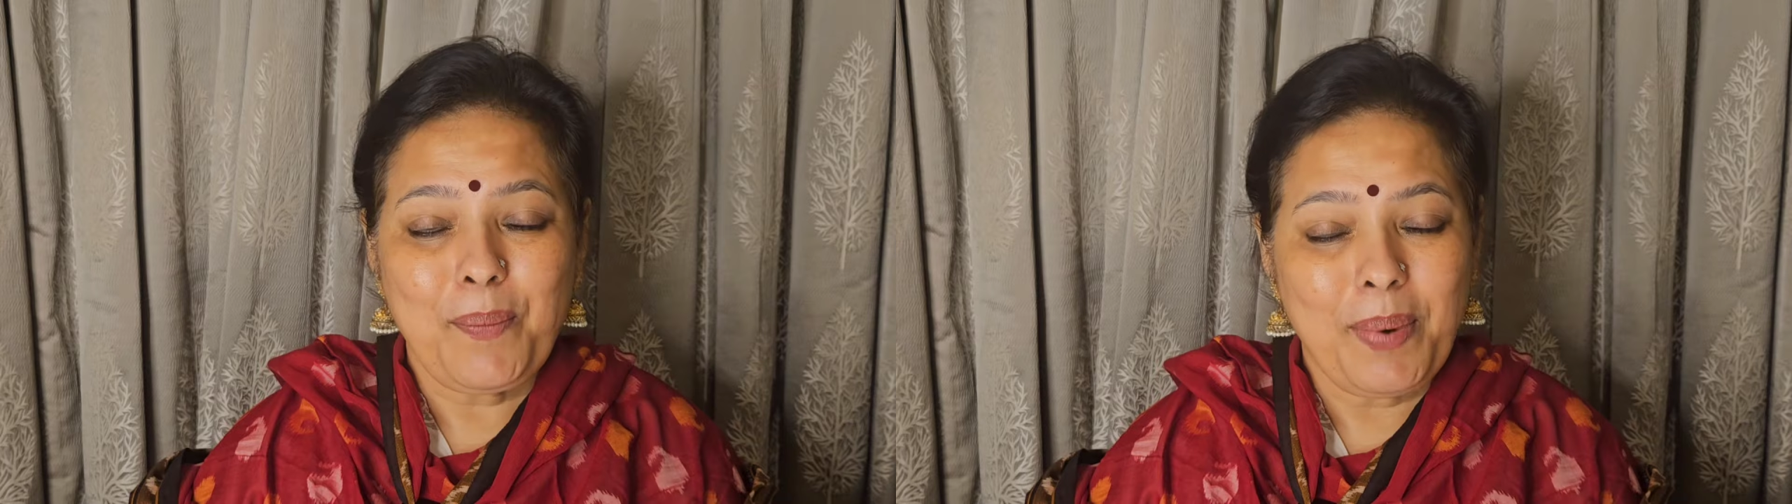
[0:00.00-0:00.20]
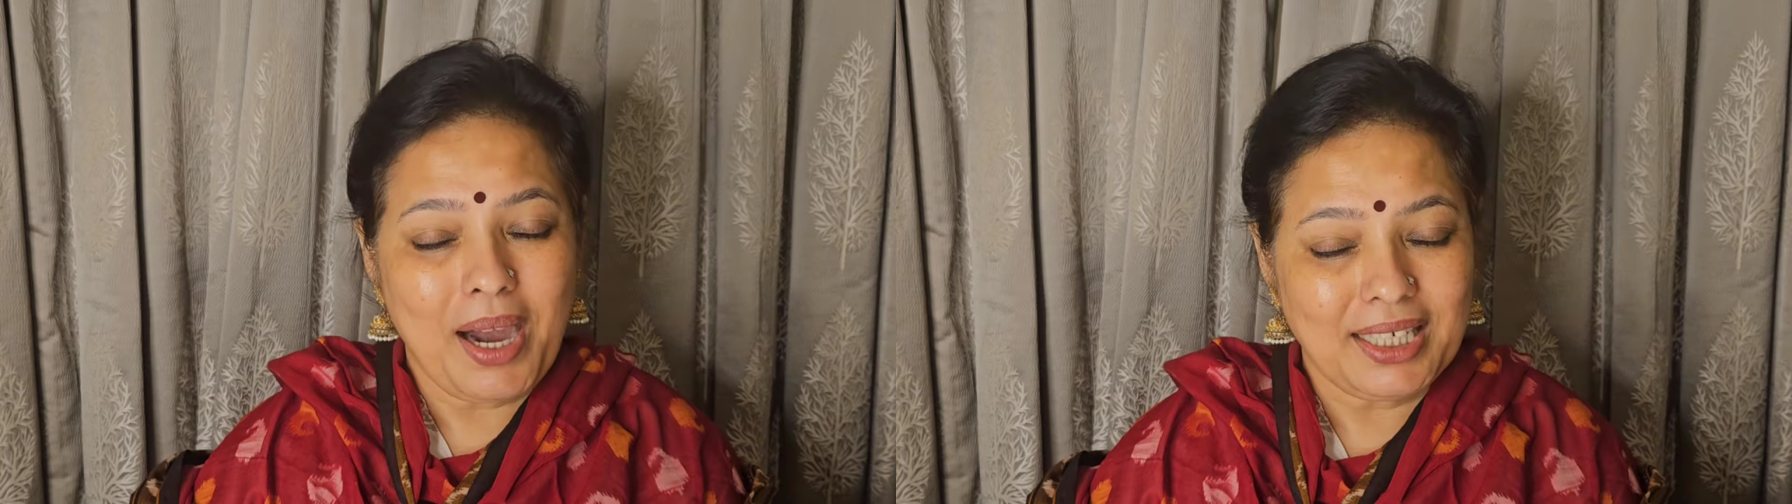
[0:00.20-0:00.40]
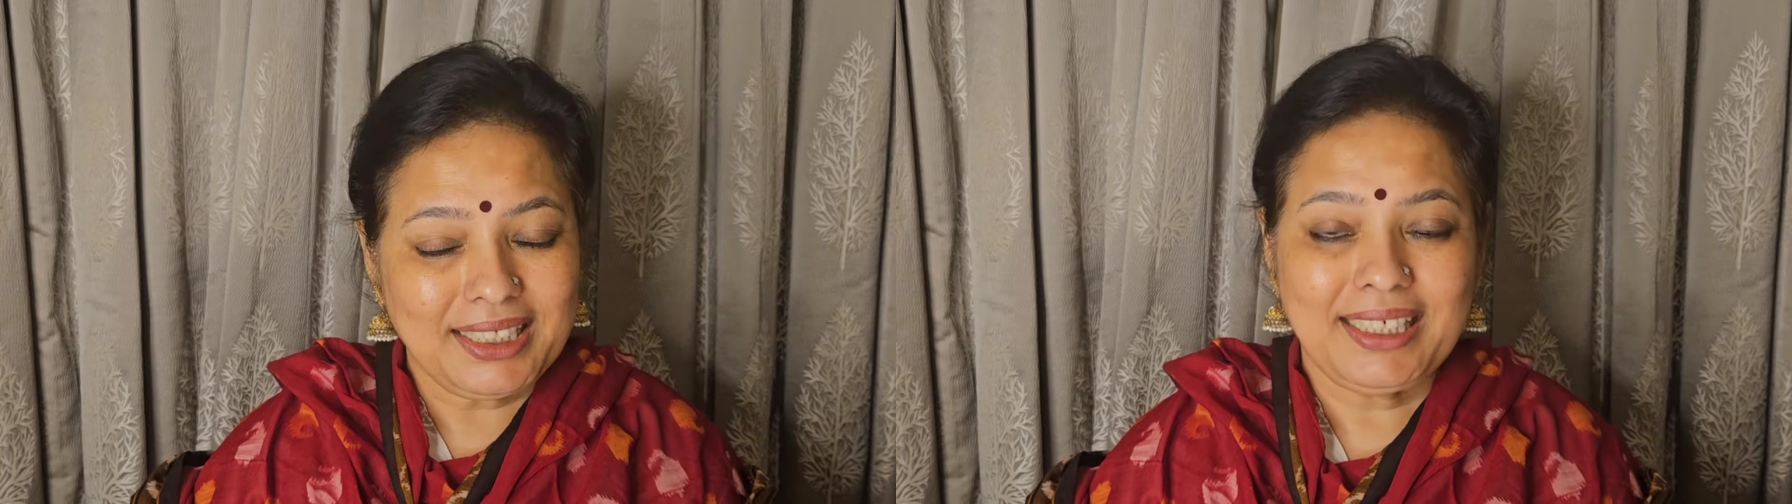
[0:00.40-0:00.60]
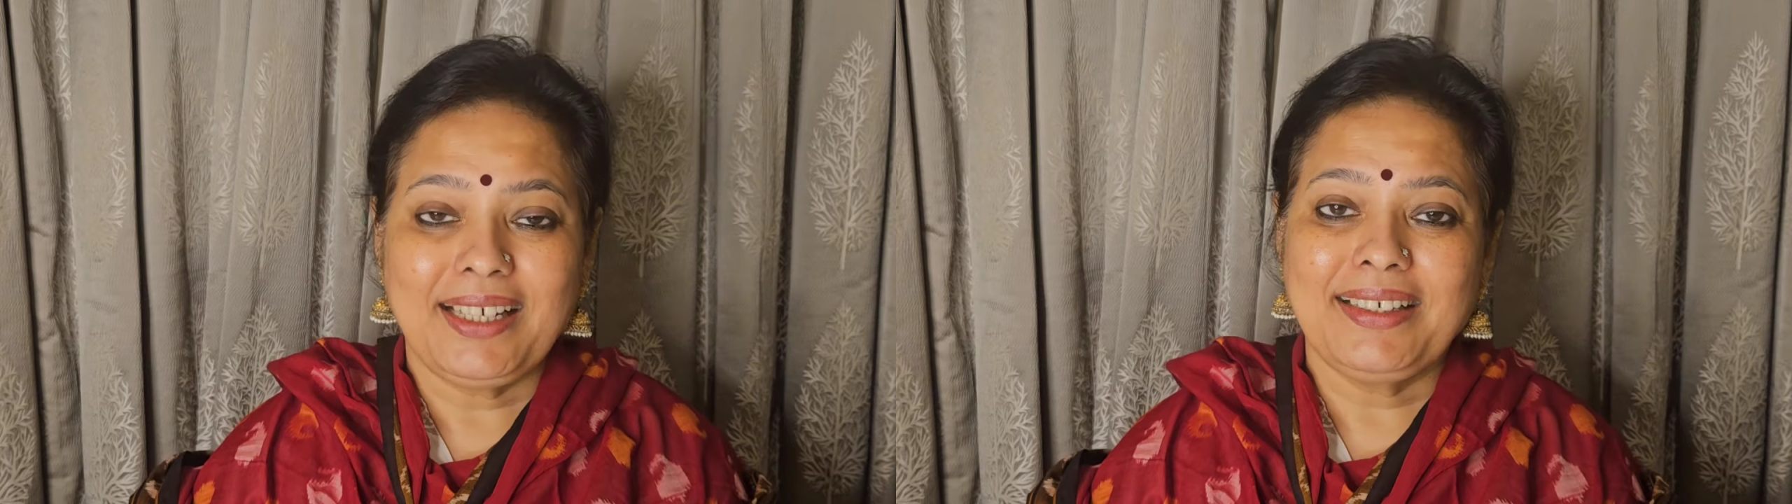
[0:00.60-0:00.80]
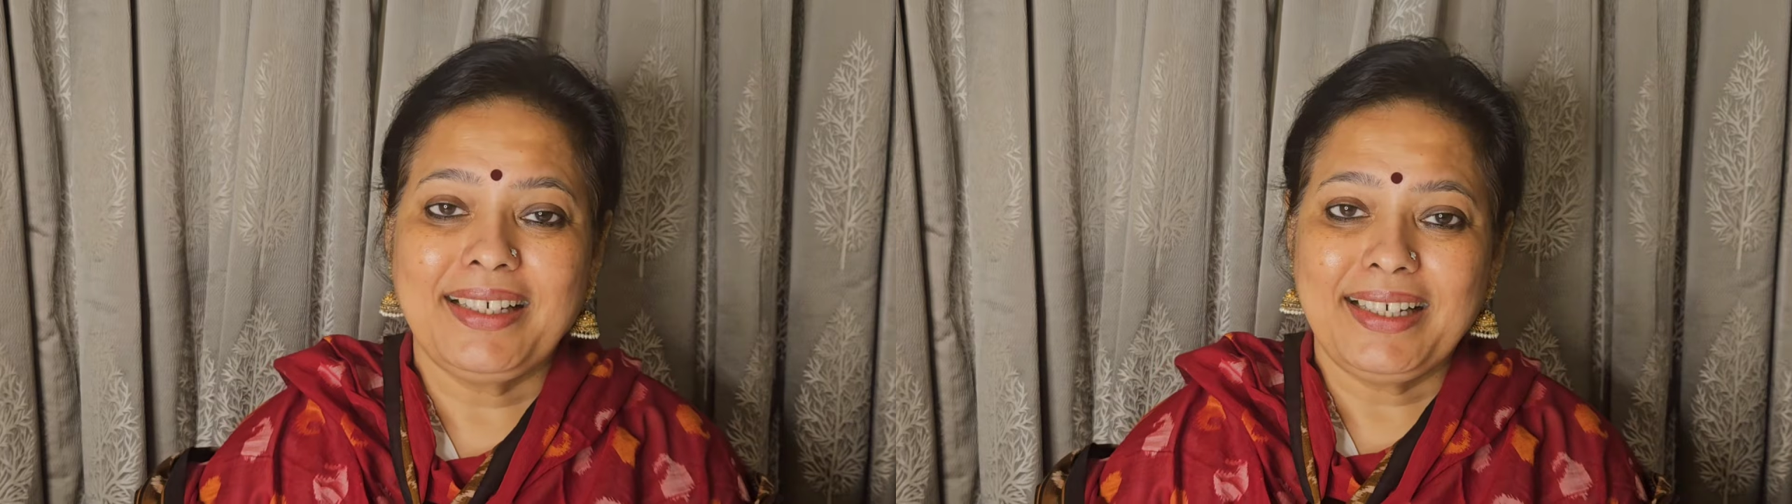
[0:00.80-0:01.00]

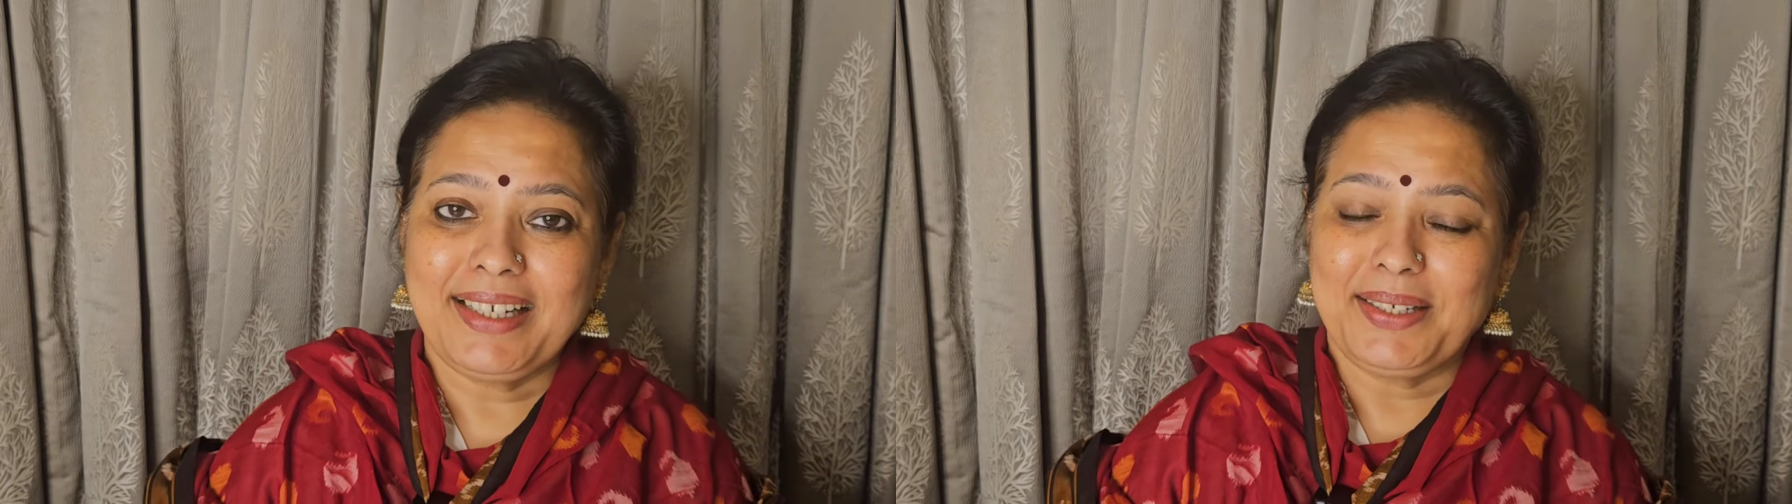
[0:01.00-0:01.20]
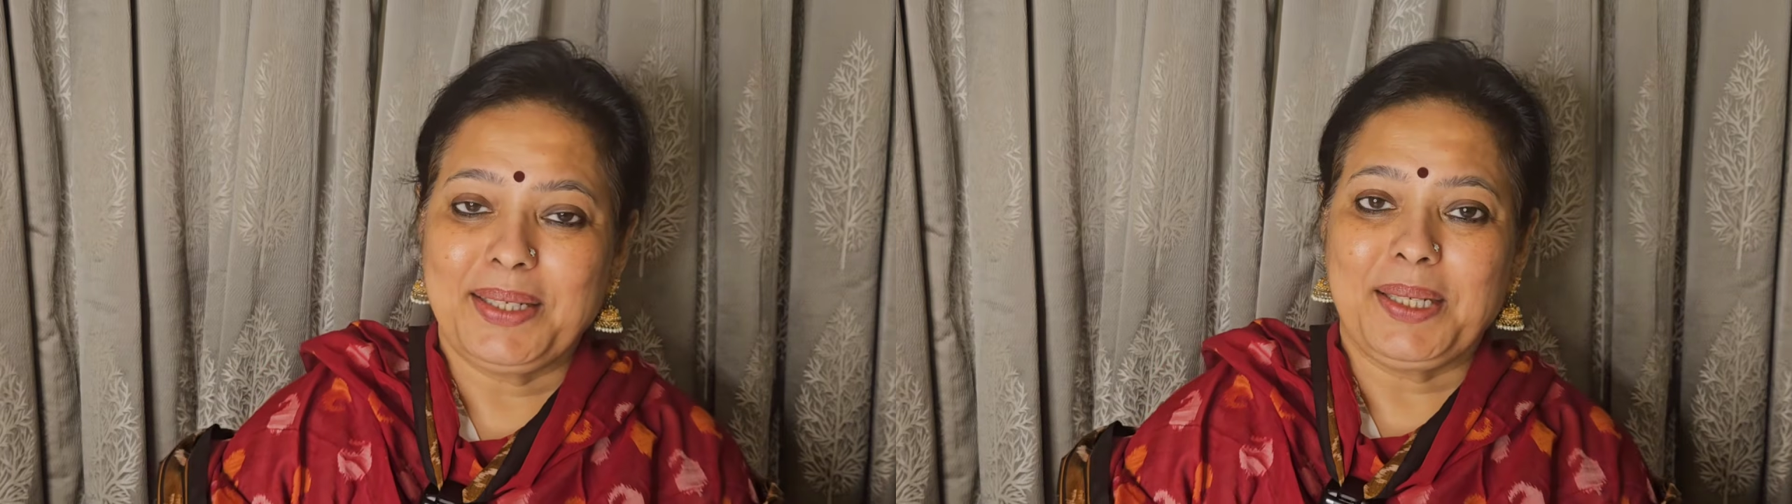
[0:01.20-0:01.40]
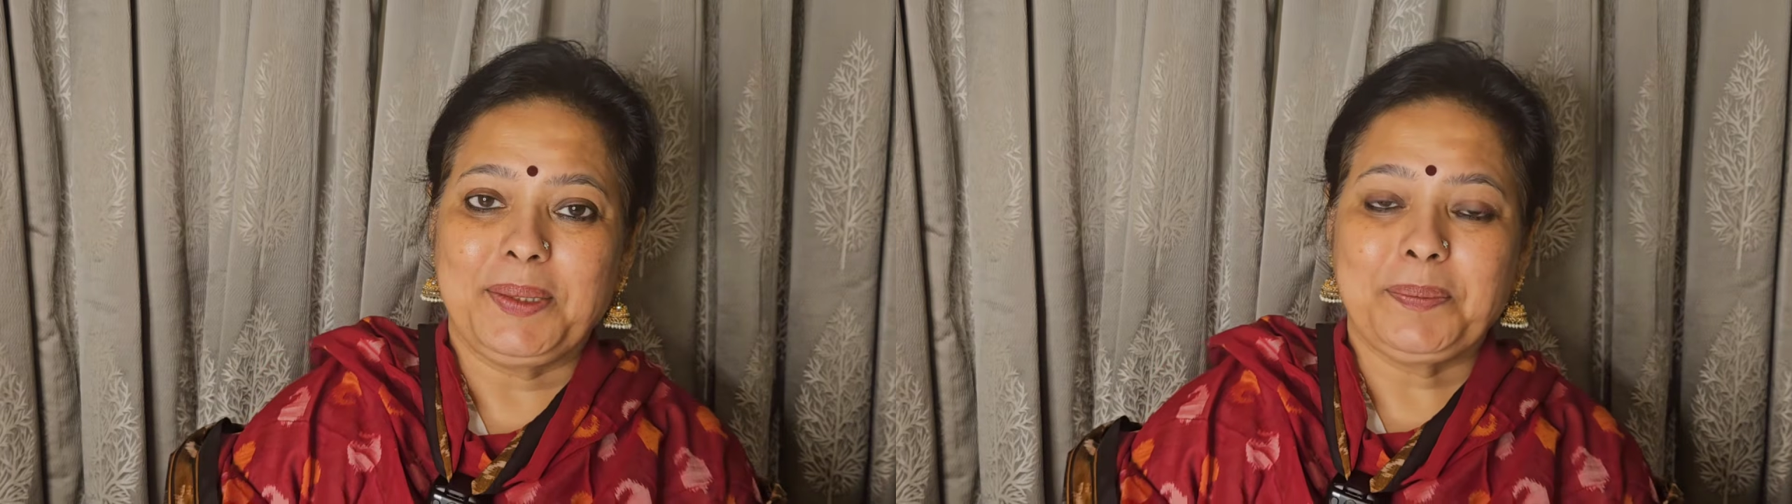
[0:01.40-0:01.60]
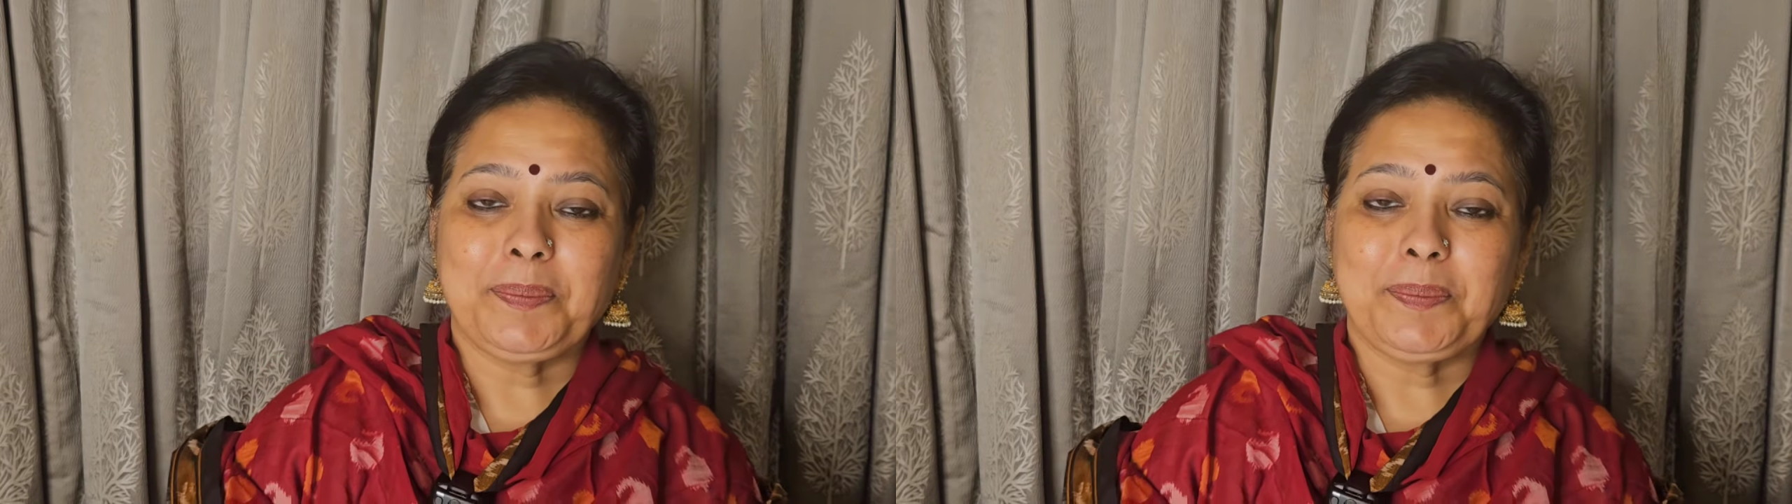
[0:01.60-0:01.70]
Bhashanga raga.